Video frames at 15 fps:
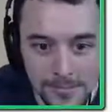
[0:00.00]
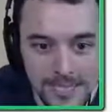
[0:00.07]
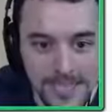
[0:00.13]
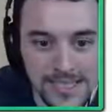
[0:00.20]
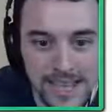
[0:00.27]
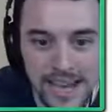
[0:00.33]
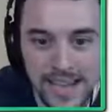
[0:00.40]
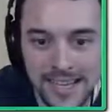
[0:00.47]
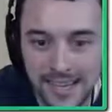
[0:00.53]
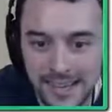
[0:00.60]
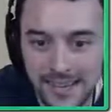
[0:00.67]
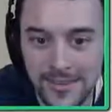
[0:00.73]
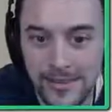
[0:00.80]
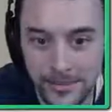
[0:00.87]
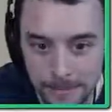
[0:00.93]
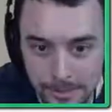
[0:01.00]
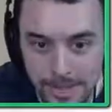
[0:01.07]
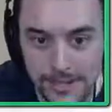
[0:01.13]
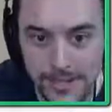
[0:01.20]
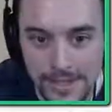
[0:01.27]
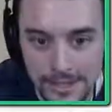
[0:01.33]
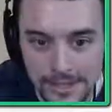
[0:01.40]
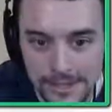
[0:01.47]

Peach has gotten another really good down